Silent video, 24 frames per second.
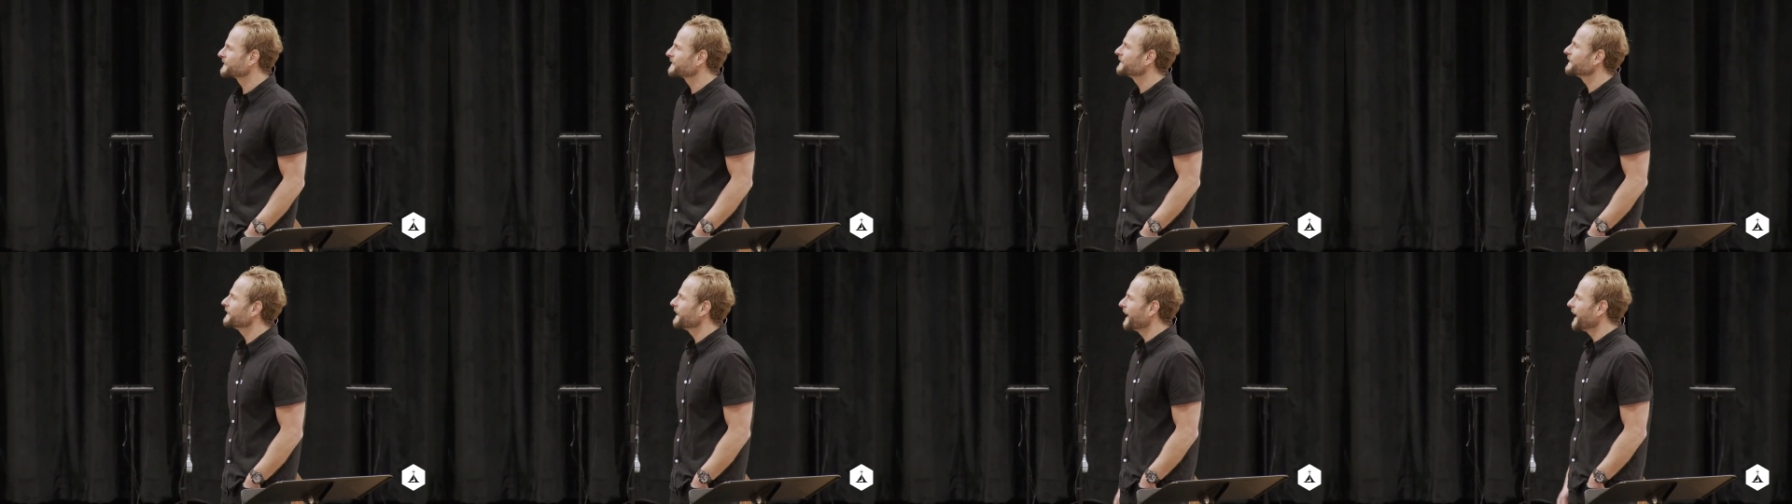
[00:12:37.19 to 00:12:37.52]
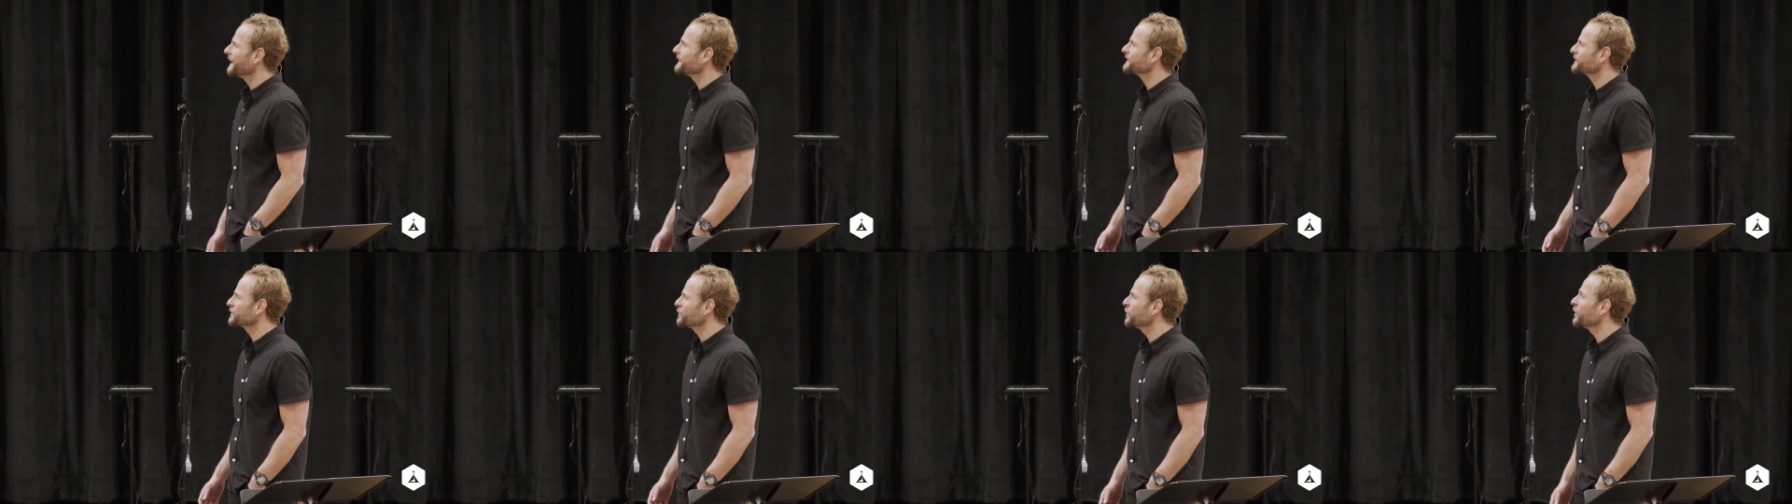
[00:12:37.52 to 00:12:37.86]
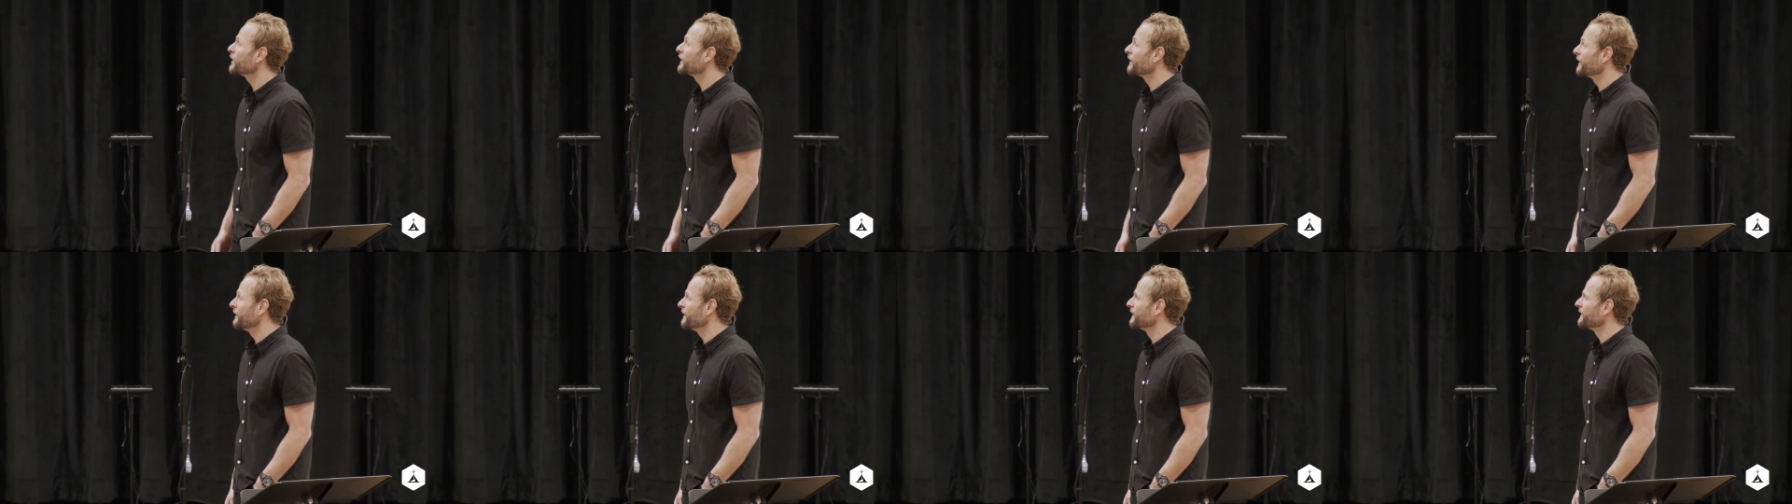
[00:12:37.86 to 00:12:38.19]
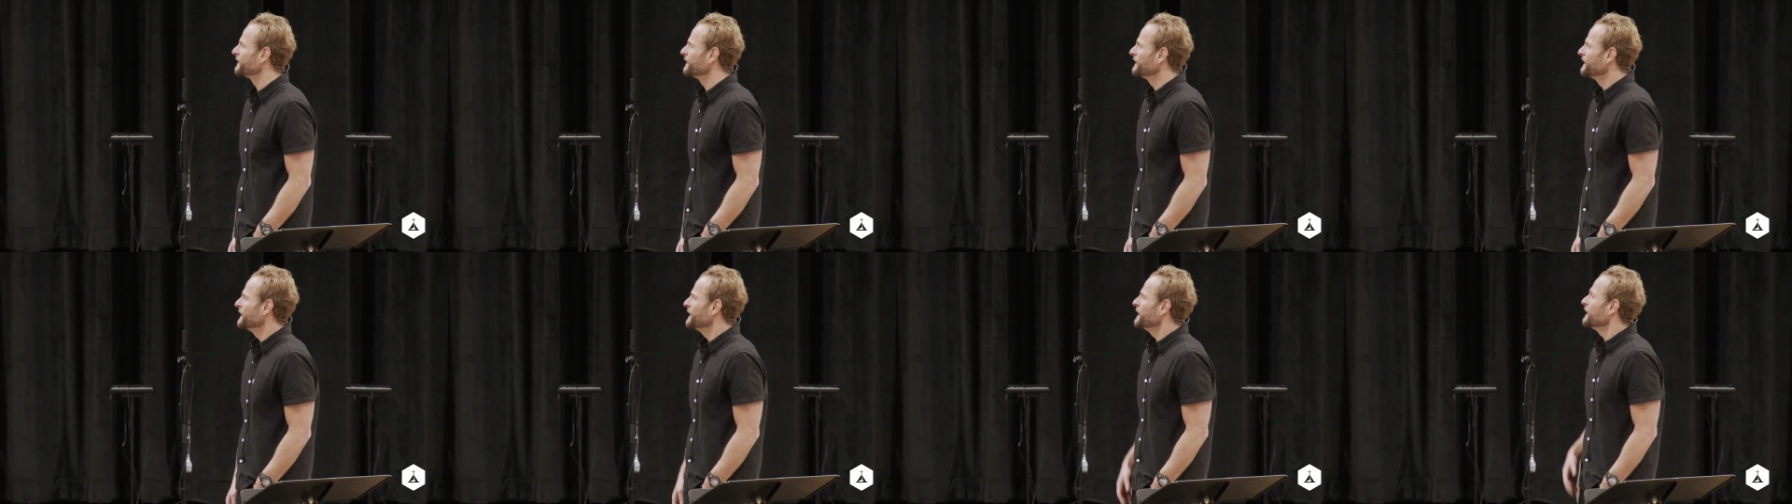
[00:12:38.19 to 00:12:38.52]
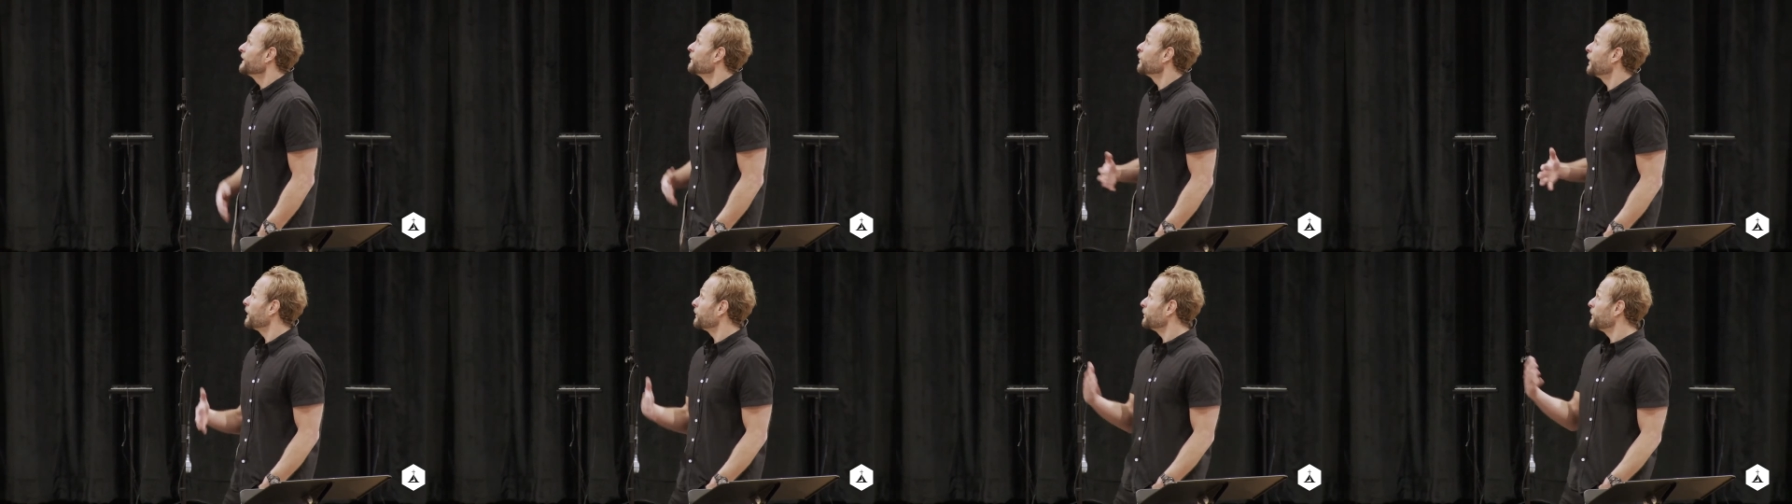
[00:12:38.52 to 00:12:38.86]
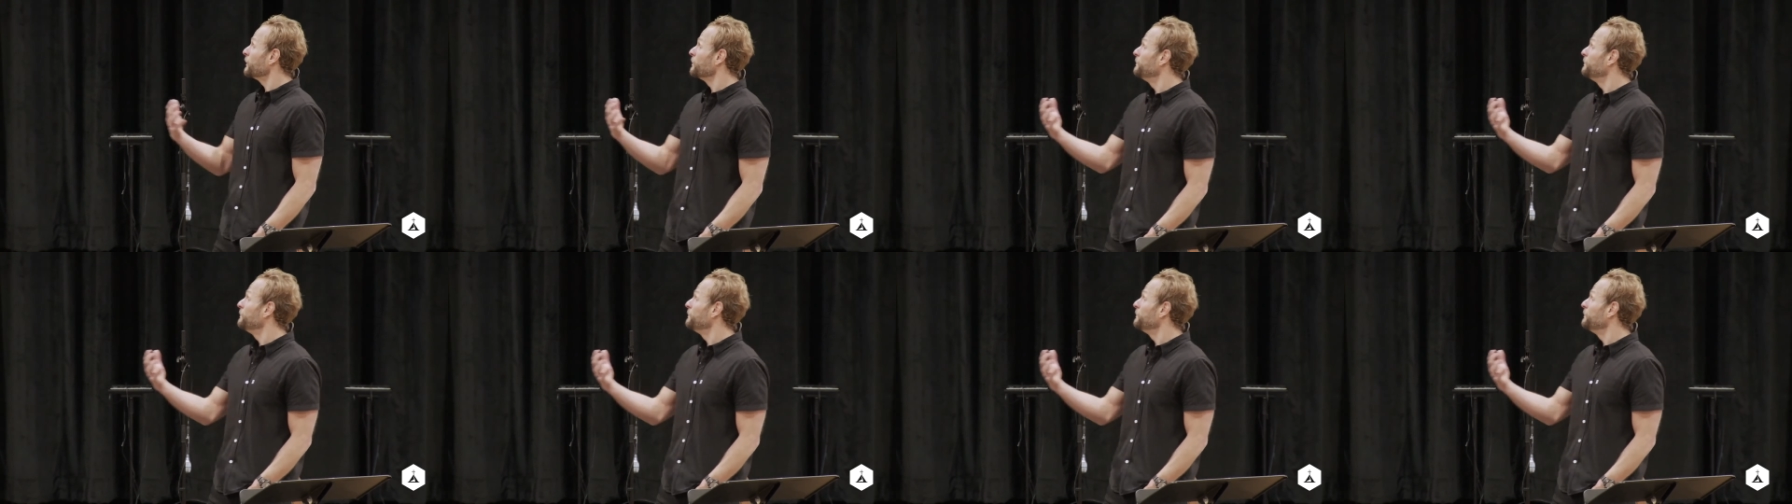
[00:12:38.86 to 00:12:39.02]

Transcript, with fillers: the last word? What will